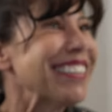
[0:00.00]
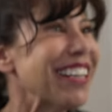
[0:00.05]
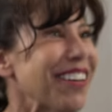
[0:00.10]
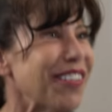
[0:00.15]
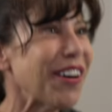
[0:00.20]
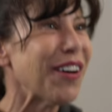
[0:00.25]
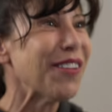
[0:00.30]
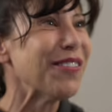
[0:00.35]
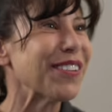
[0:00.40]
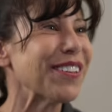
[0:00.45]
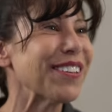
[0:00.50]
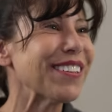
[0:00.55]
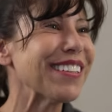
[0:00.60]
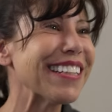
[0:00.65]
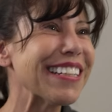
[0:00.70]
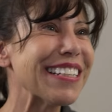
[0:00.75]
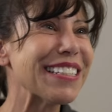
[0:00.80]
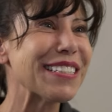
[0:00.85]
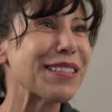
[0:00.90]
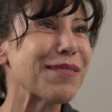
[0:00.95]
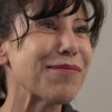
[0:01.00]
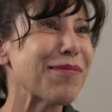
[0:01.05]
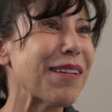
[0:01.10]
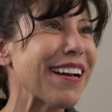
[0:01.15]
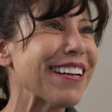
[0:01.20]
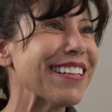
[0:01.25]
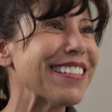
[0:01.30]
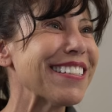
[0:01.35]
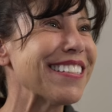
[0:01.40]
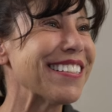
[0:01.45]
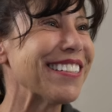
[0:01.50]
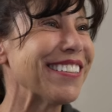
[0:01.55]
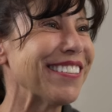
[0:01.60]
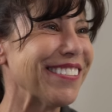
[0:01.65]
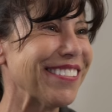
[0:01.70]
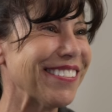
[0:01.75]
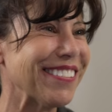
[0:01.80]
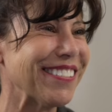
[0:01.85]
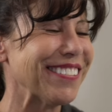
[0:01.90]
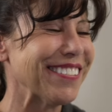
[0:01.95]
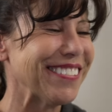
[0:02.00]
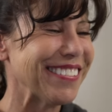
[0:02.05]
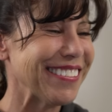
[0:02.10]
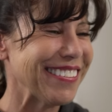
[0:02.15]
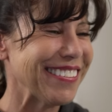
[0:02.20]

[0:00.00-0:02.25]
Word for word: come home early and surprise you.